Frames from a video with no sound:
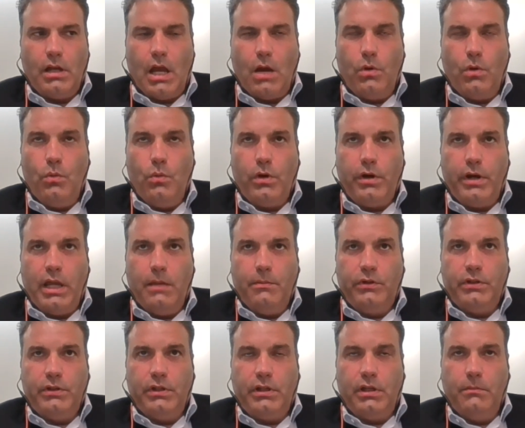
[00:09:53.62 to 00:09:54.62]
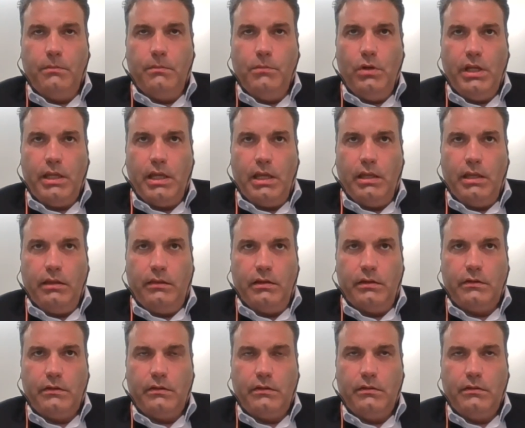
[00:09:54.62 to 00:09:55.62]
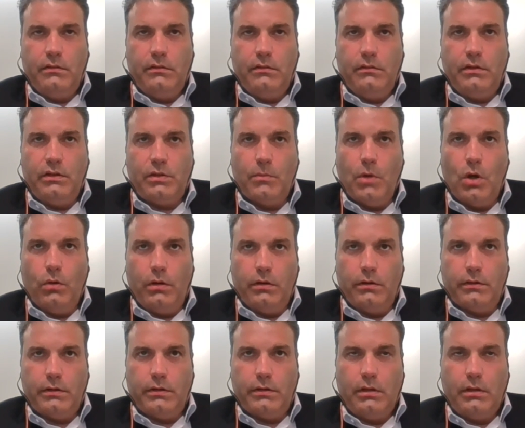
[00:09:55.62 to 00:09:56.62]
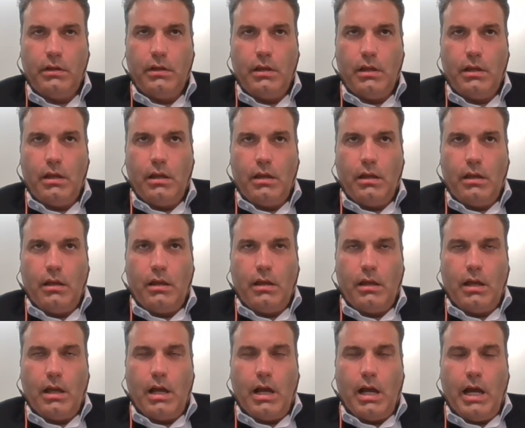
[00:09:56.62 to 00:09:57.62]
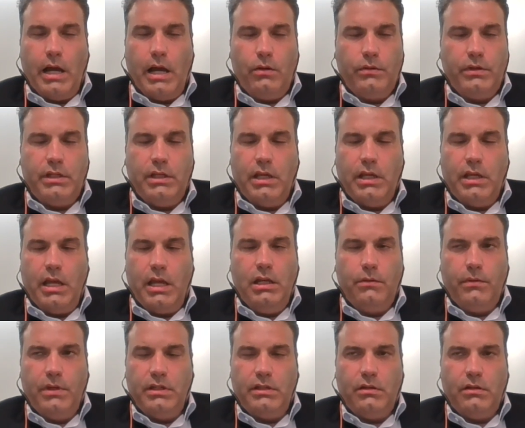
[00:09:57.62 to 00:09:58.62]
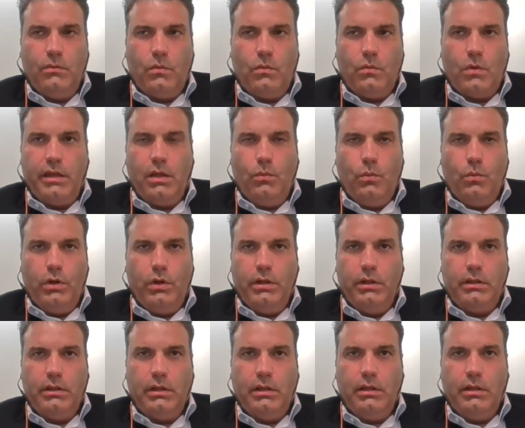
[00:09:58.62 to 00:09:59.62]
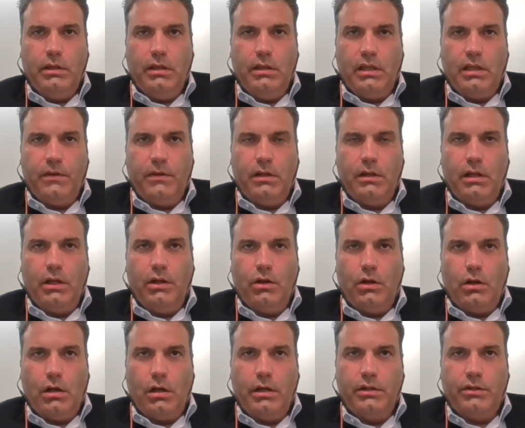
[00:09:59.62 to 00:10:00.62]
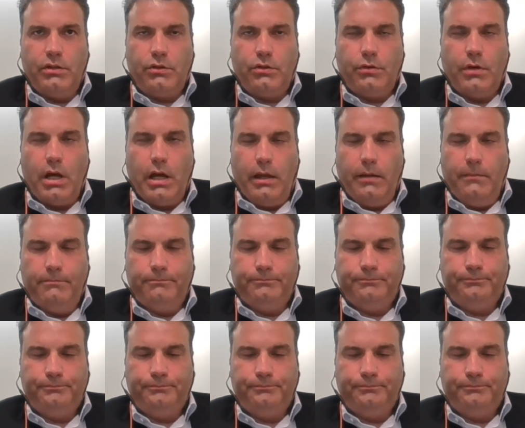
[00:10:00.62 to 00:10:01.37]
Now, when we're able to communicate this to smokers, I don't see any reason why they wouldn't give it an honest try.